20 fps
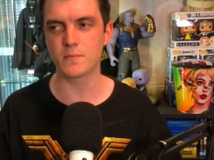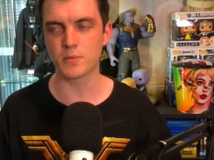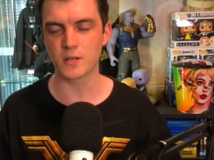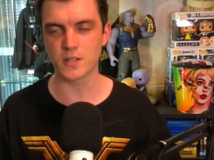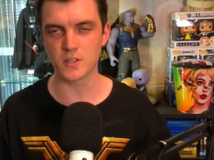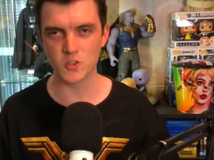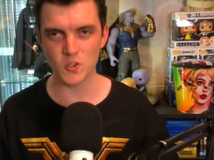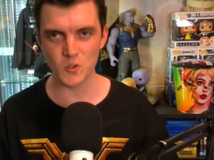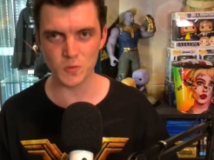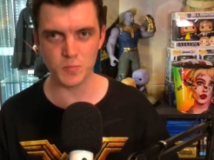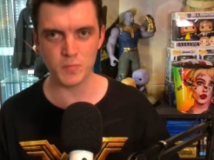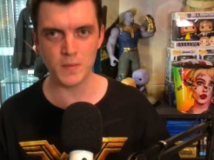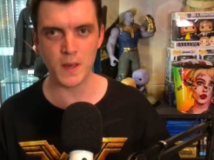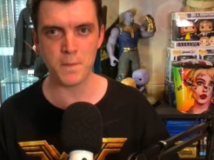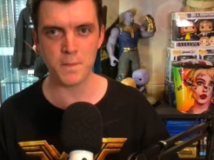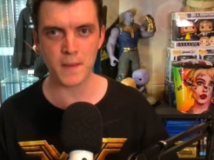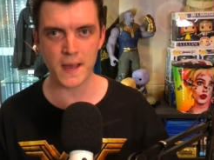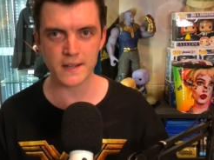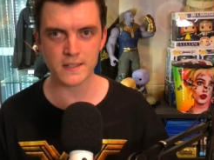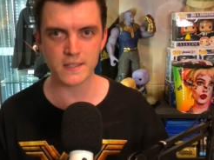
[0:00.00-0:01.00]
bring
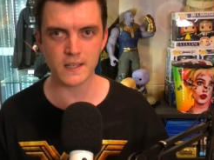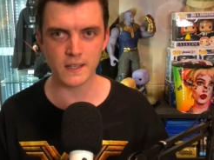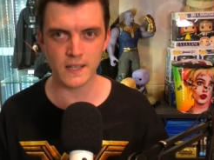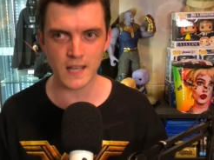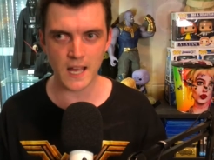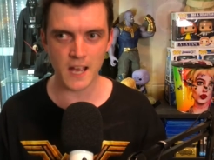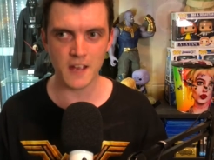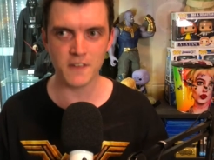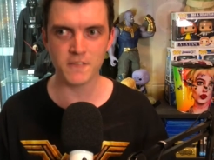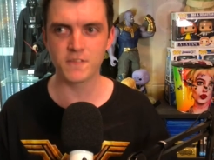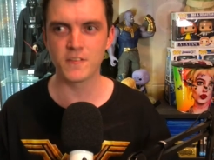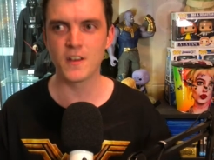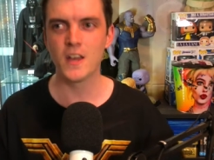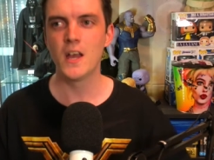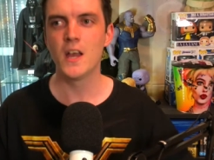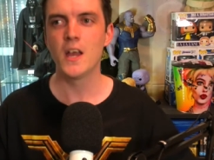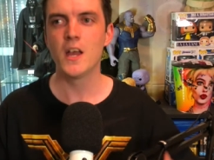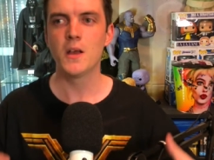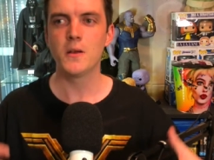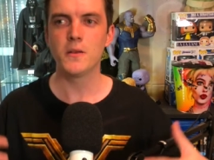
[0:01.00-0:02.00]
Superman back to life,
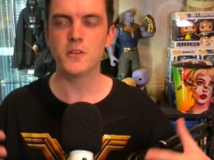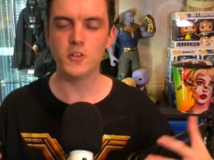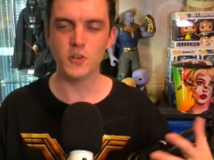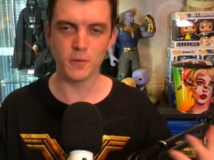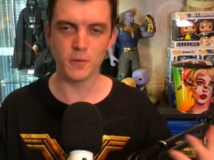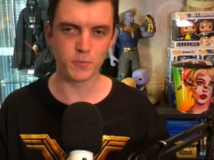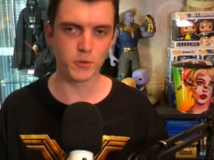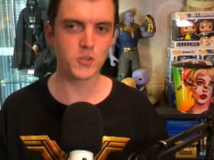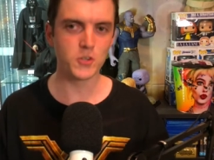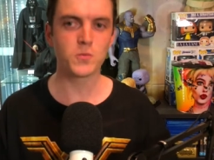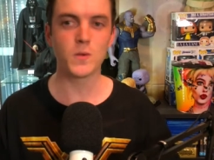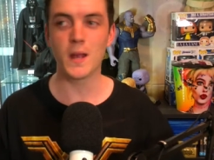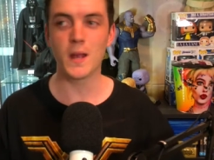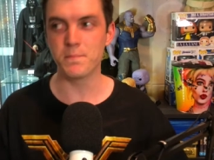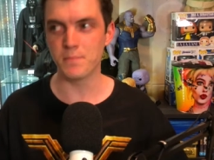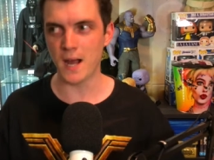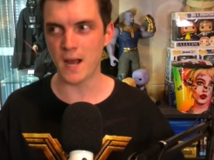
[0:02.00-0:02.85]
you know, Bruce Wayne